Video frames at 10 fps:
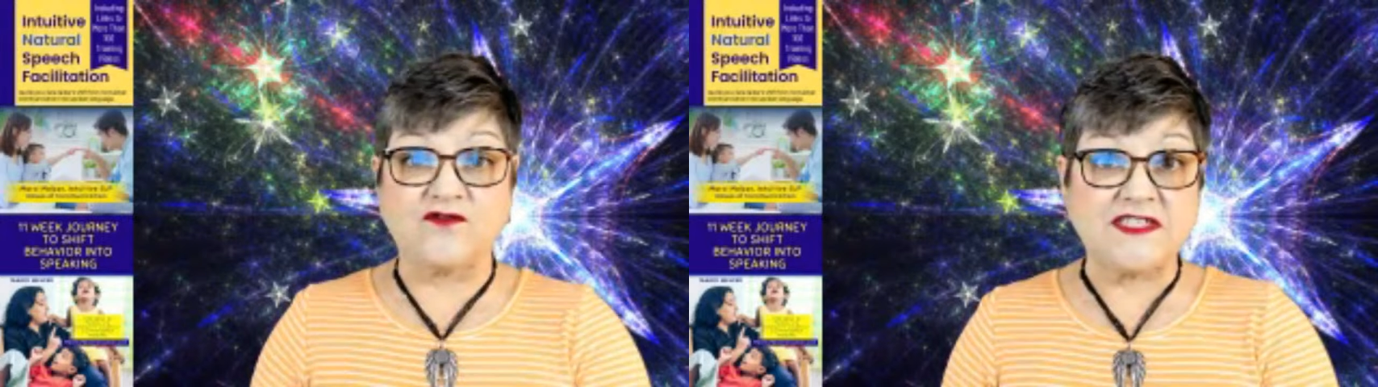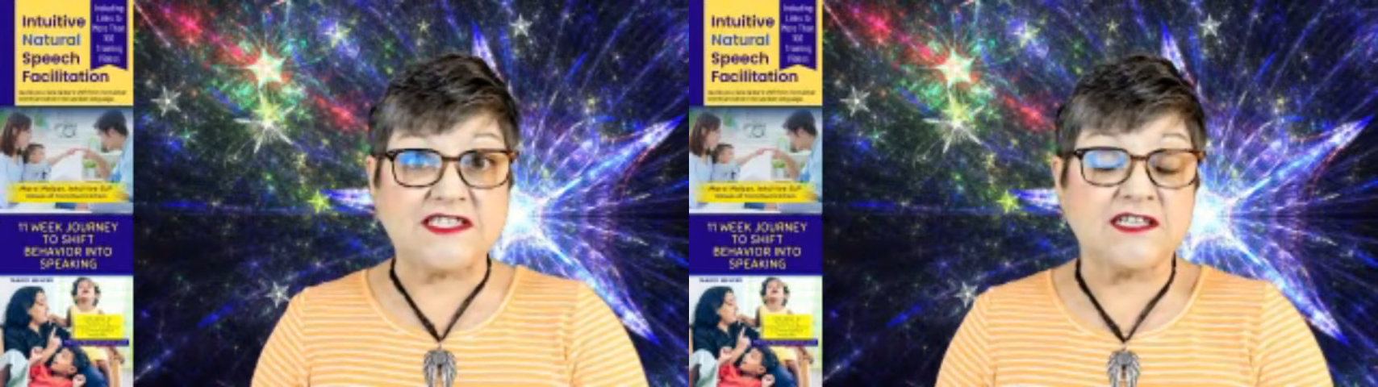
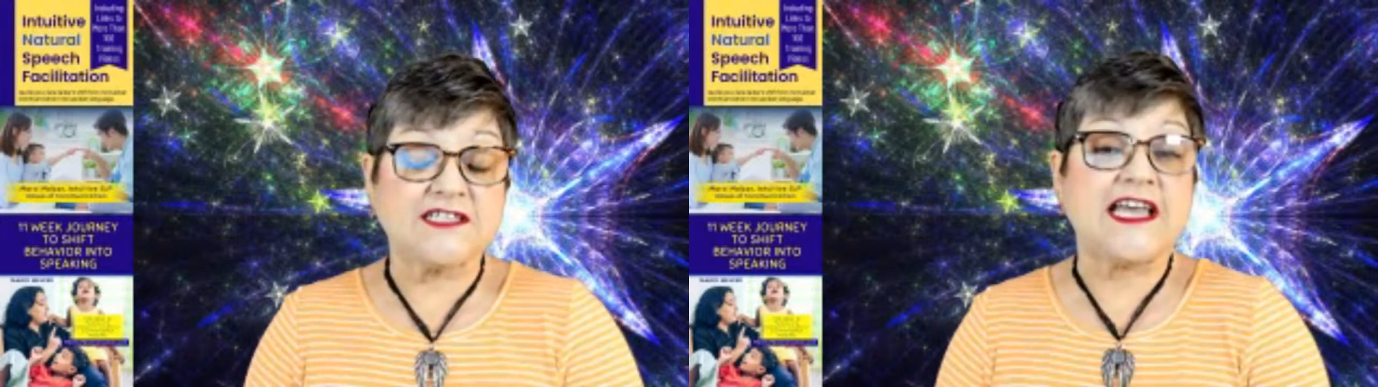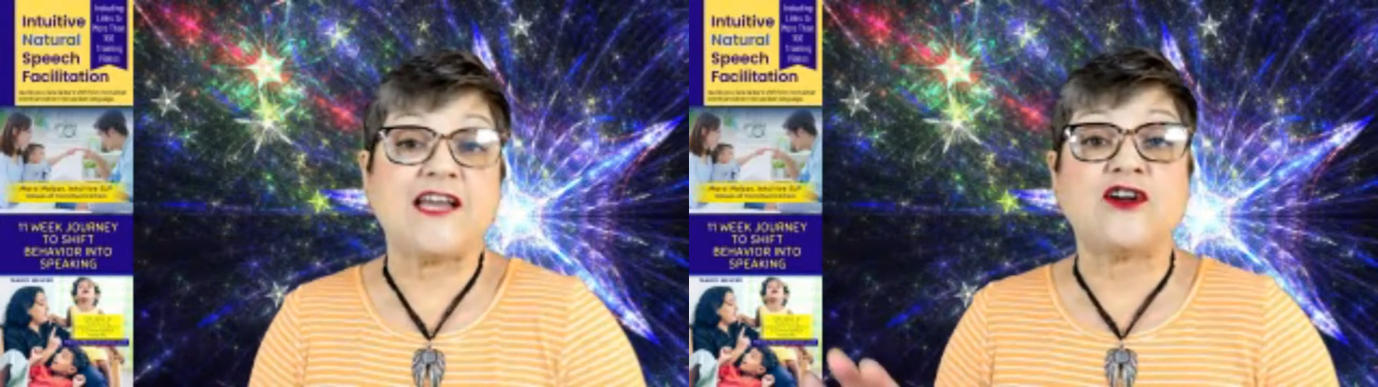
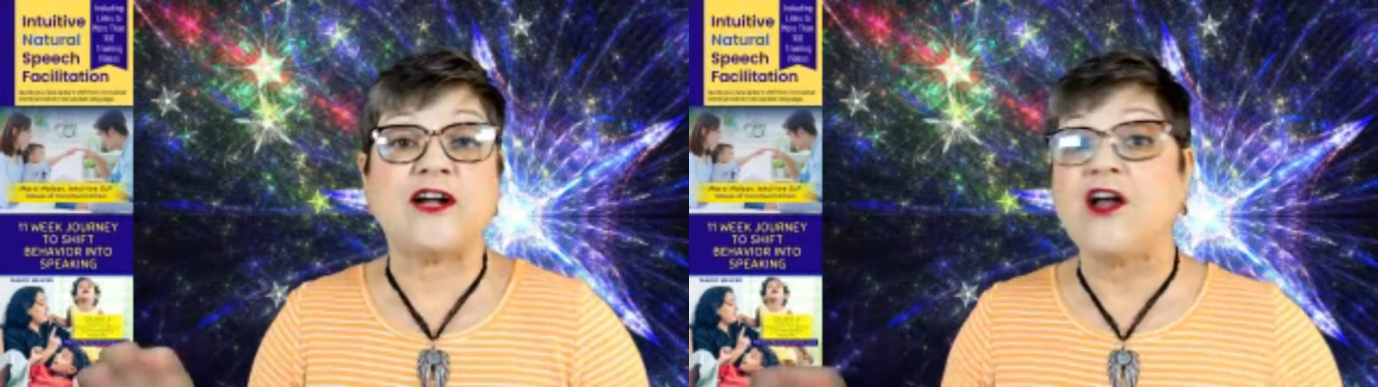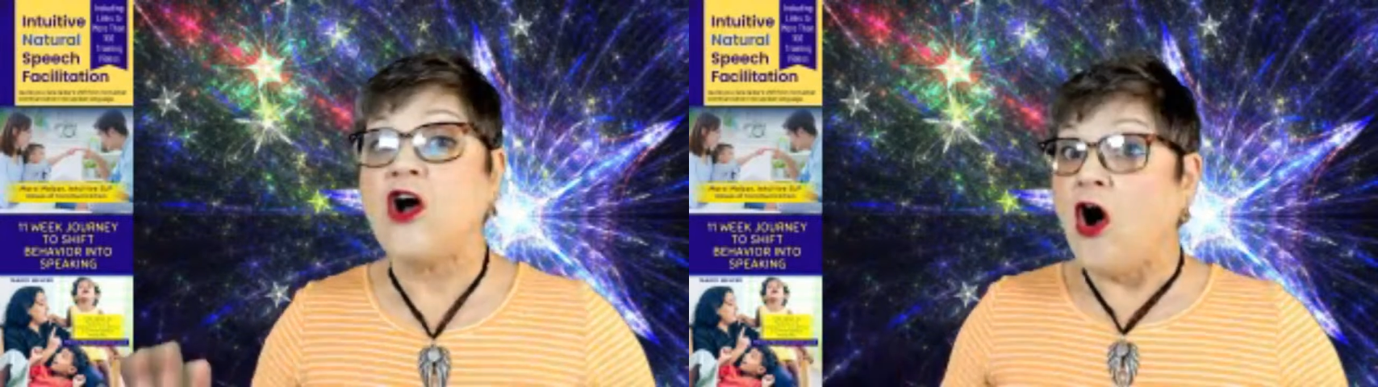facilitator,
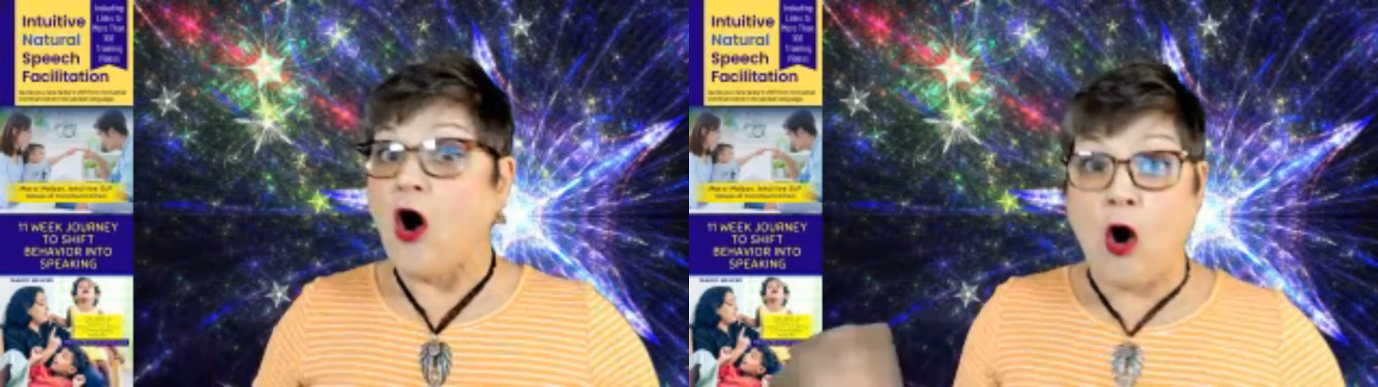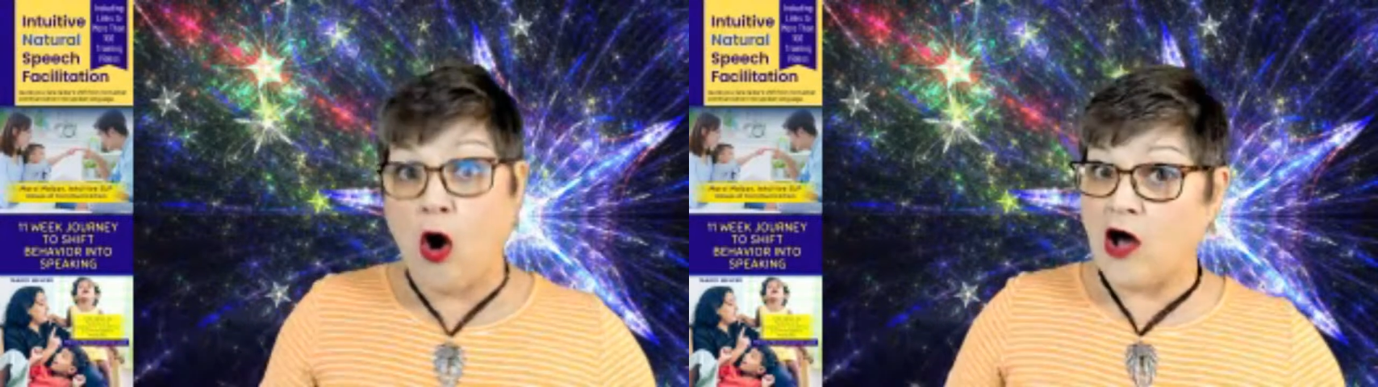and
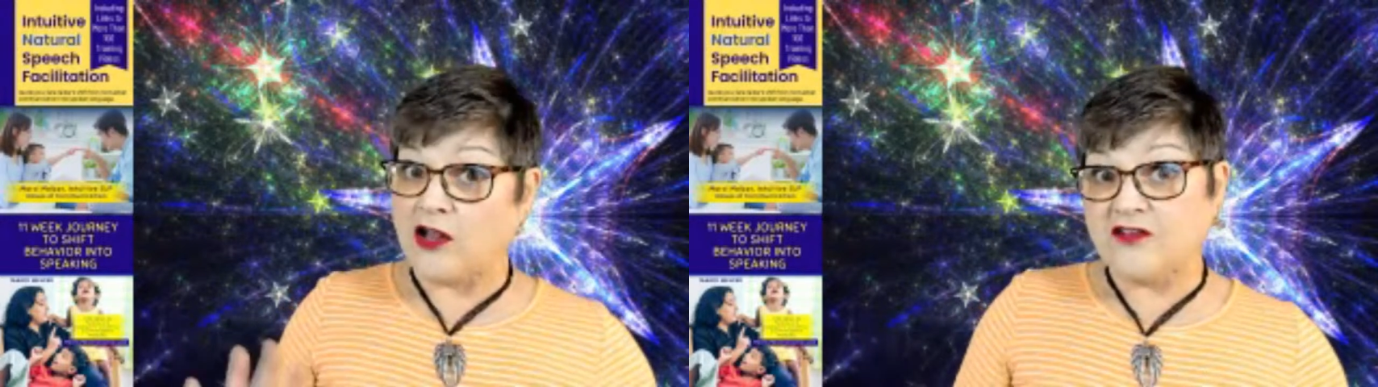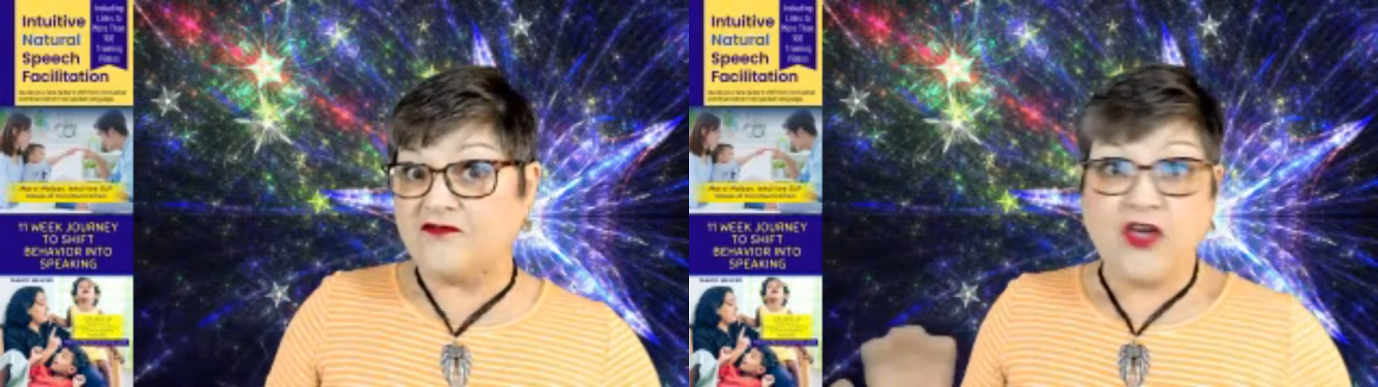
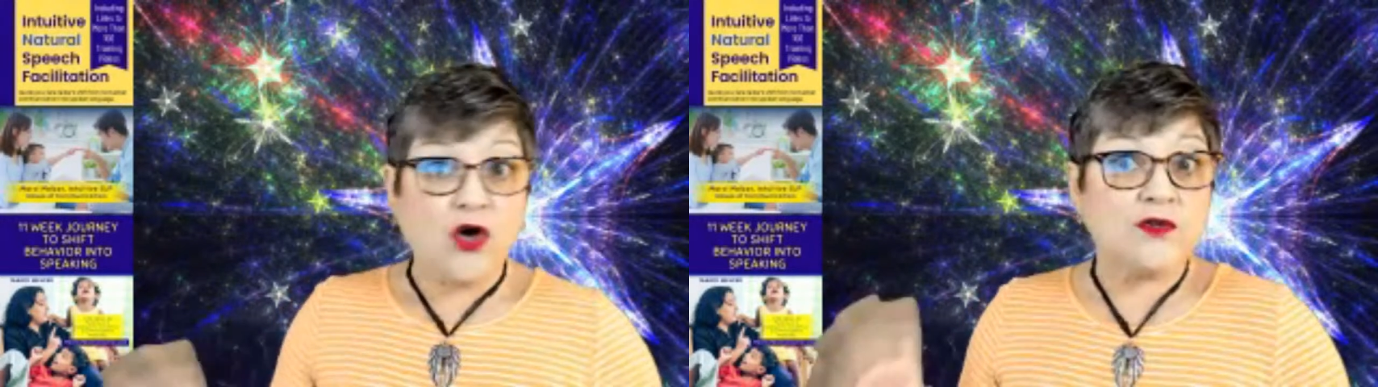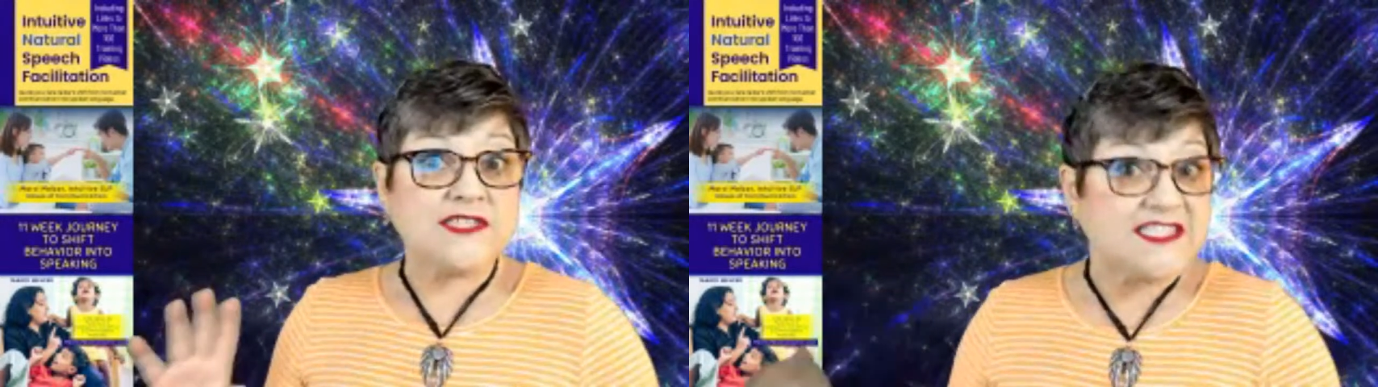All of
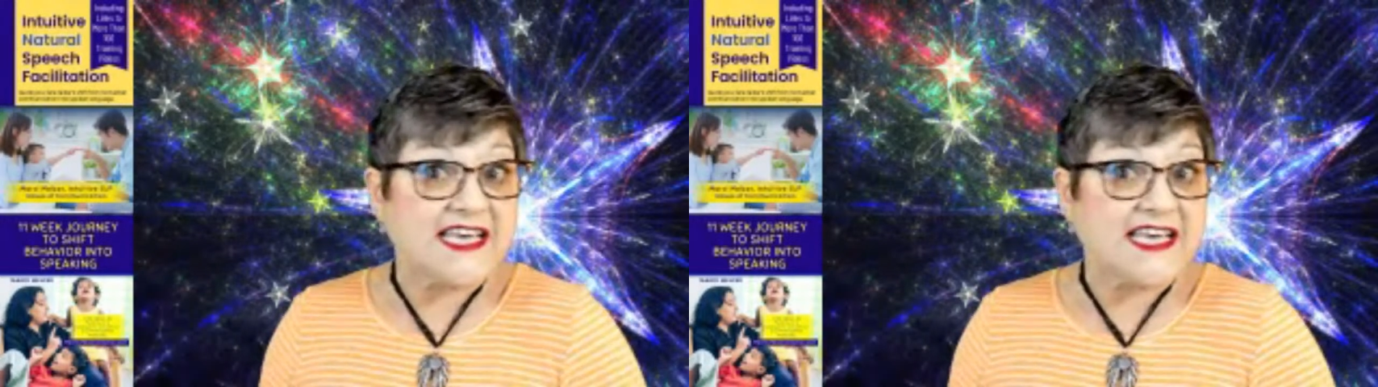those